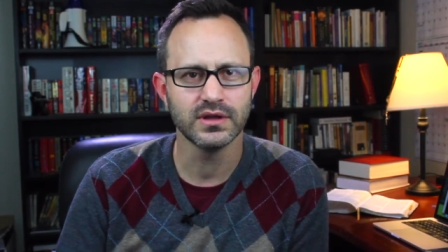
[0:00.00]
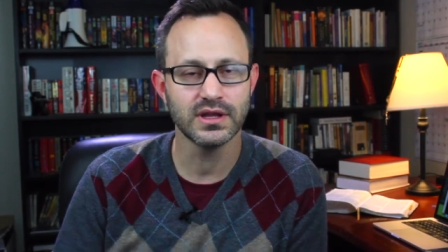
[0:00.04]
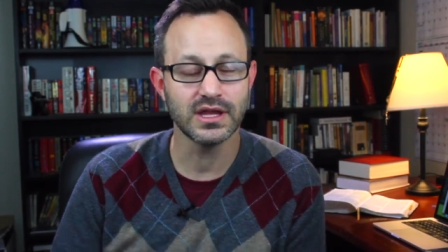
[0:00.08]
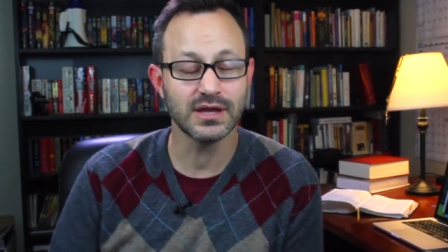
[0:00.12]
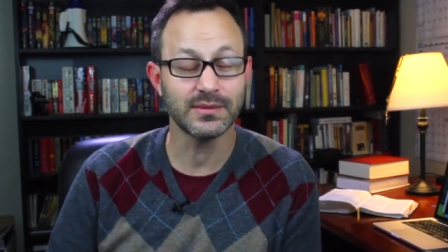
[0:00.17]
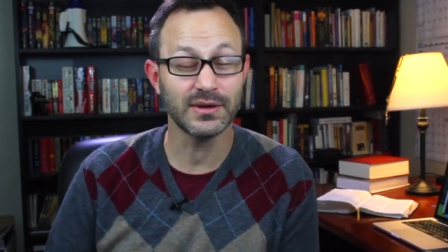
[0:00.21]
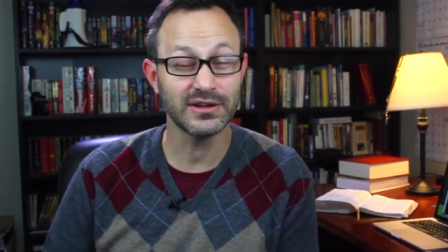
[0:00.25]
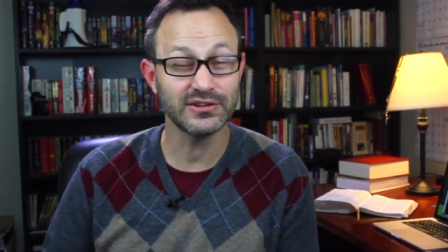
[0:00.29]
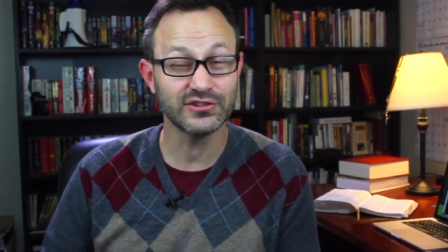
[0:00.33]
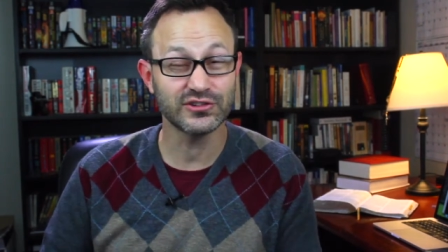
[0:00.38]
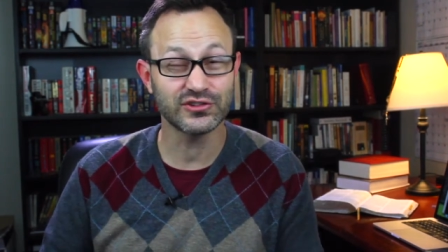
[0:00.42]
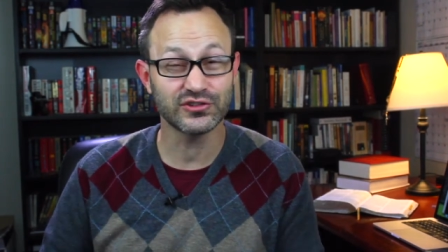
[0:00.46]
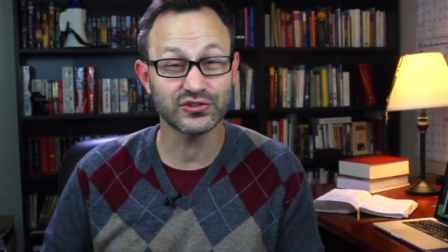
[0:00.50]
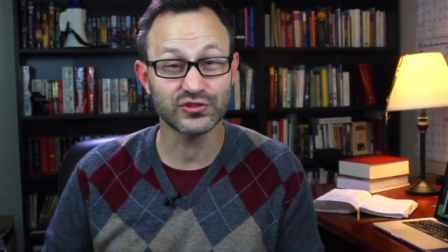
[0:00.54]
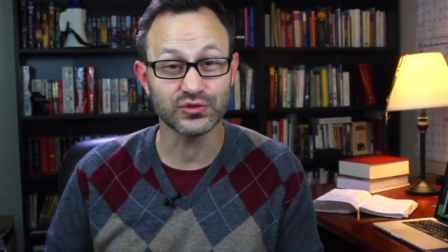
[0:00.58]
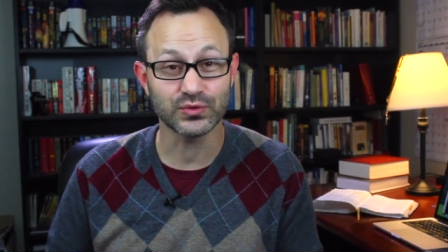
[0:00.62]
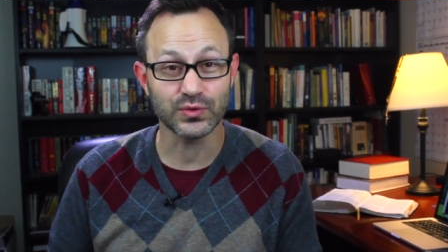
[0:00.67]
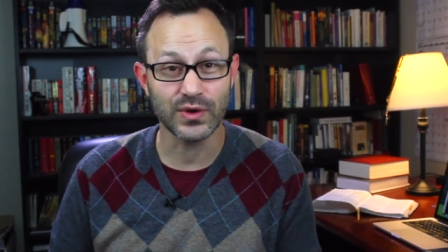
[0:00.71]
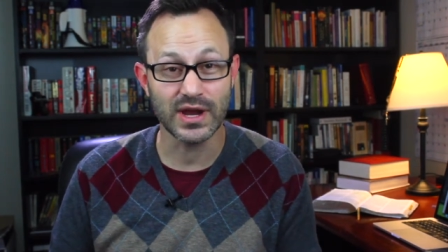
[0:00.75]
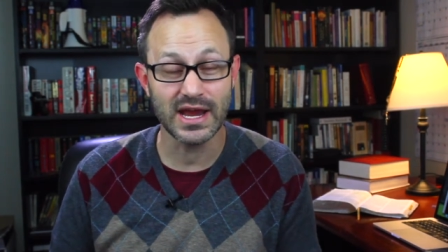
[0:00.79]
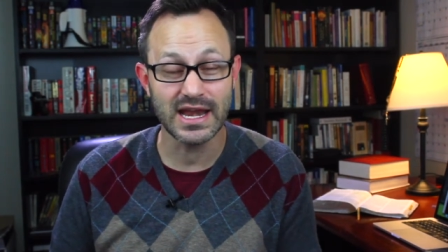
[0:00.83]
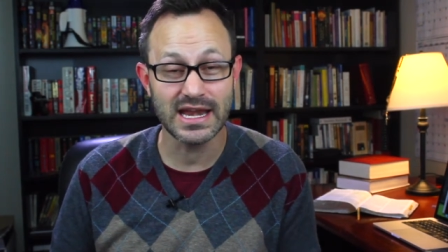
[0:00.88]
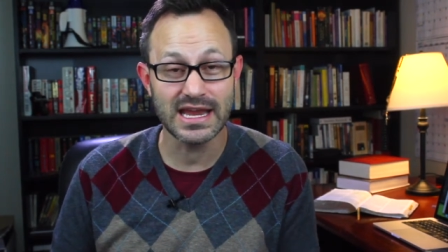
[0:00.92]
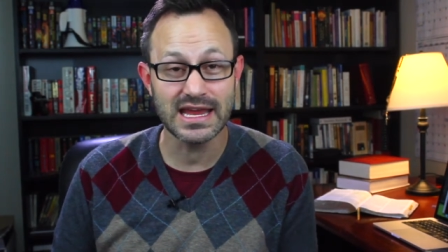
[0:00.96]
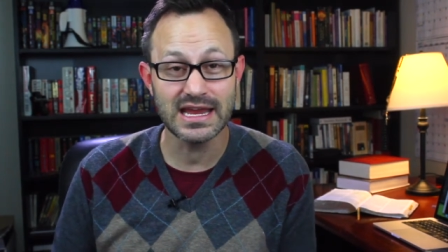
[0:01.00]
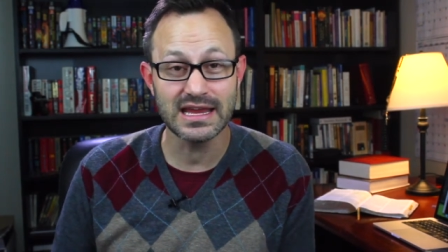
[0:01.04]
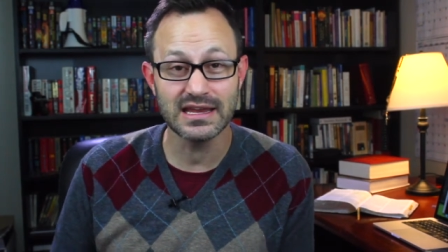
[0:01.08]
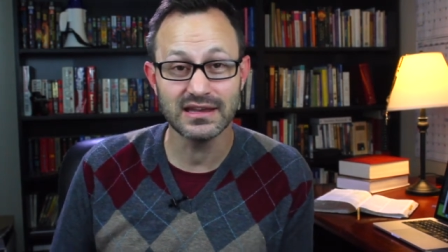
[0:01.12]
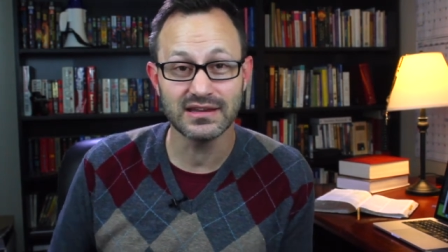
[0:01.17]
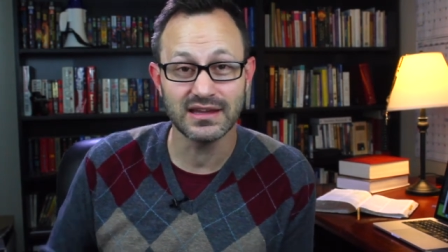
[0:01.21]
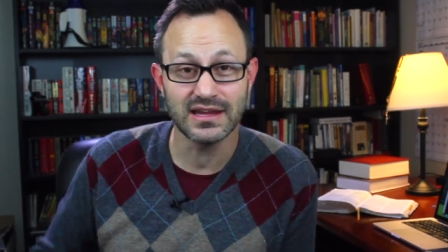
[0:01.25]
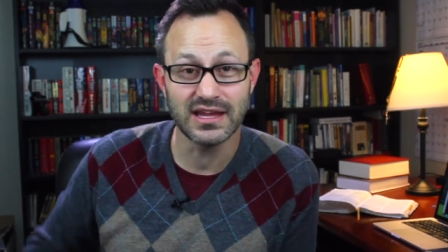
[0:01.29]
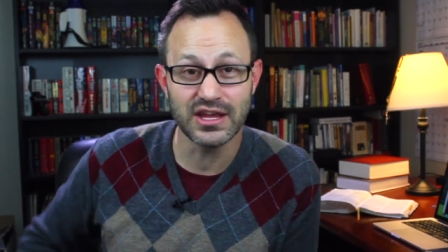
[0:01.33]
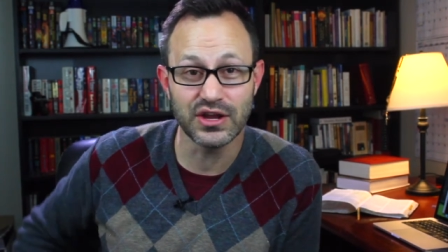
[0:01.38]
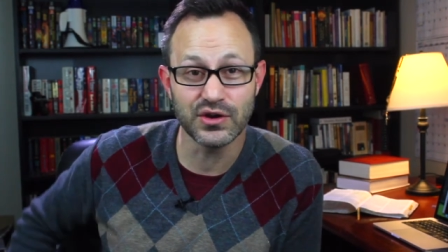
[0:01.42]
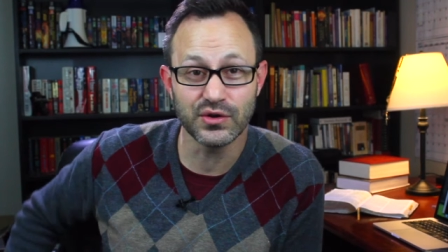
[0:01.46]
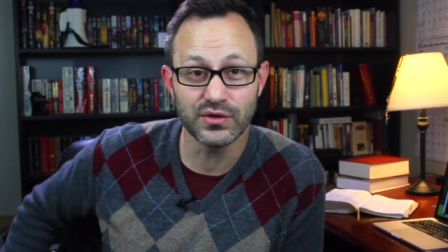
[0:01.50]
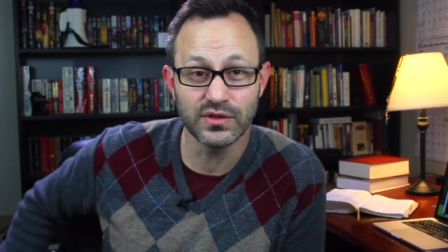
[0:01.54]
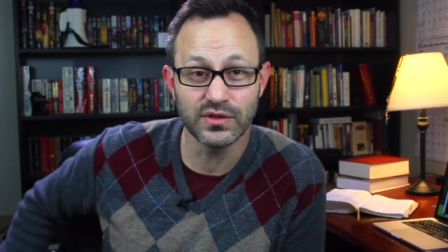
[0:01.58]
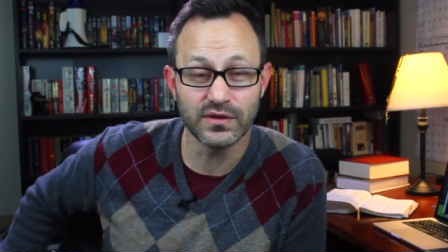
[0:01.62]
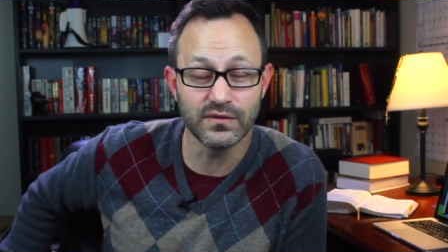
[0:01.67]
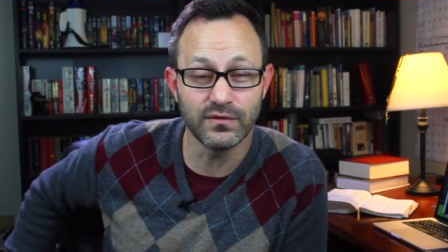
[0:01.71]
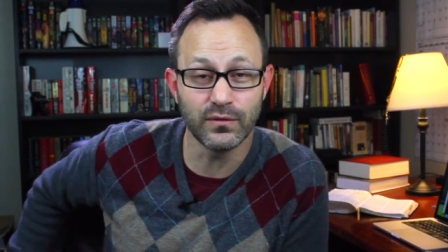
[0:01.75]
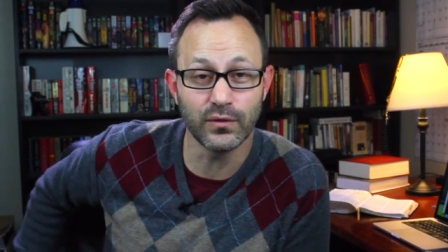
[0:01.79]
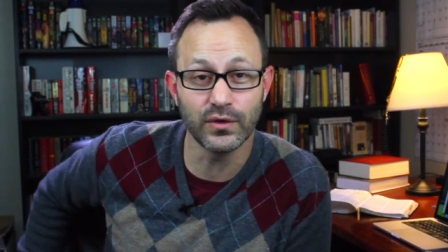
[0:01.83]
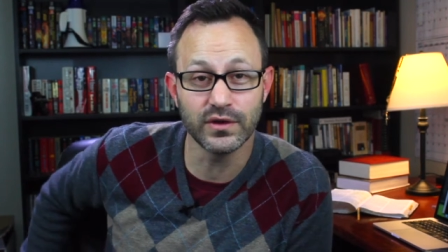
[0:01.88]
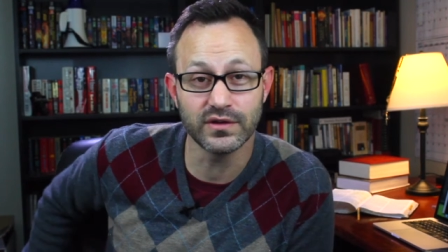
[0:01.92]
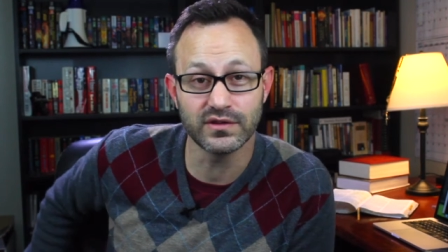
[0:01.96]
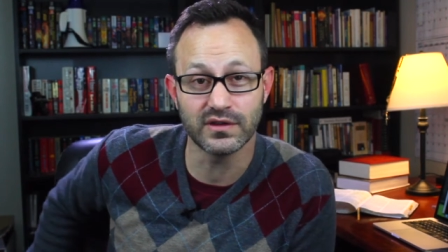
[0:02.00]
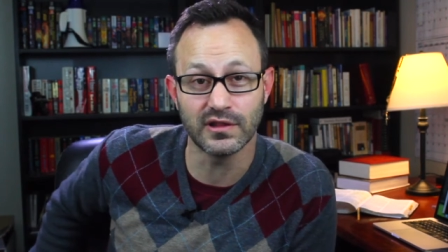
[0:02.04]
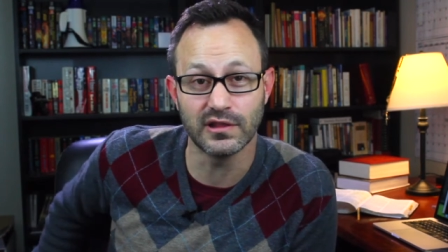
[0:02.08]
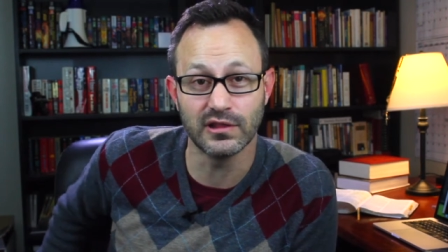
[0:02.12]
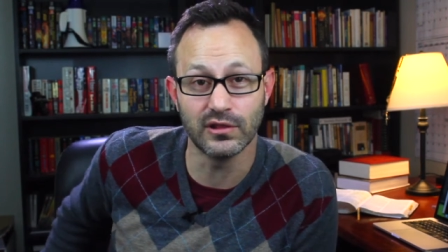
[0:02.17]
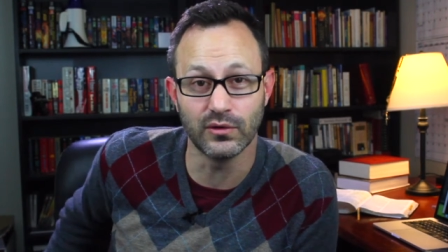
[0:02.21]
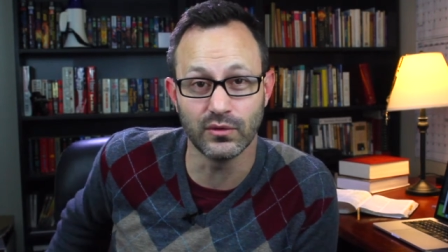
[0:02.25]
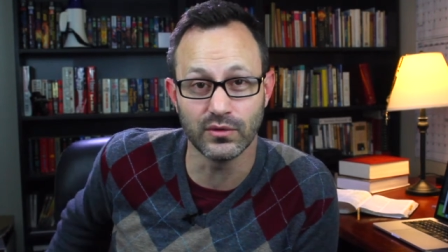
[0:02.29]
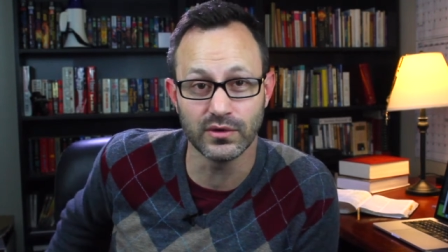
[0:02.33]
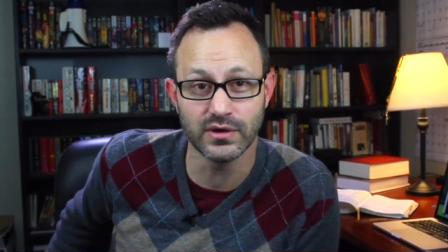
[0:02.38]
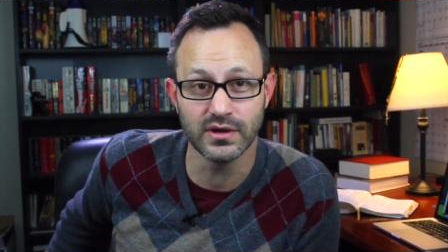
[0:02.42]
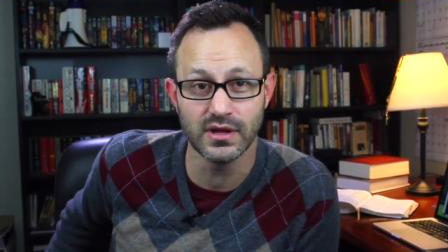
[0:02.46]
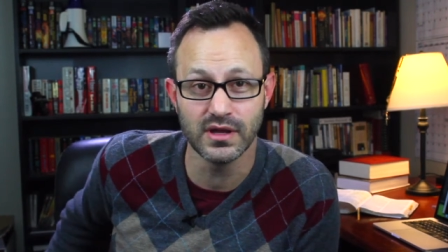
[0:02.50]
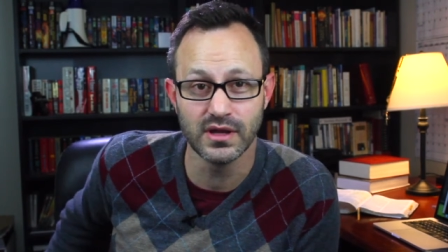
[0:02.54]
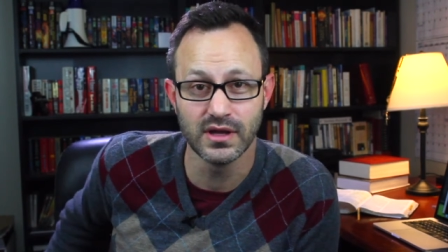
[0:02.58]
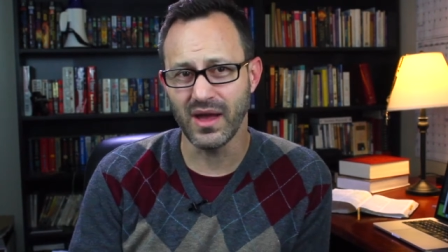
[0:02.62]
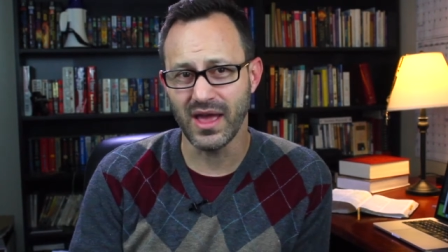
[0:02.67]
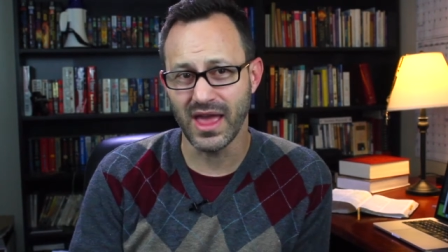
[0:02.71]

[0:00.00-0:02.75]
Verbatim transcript: Am I straining to hear the voice of the Lord?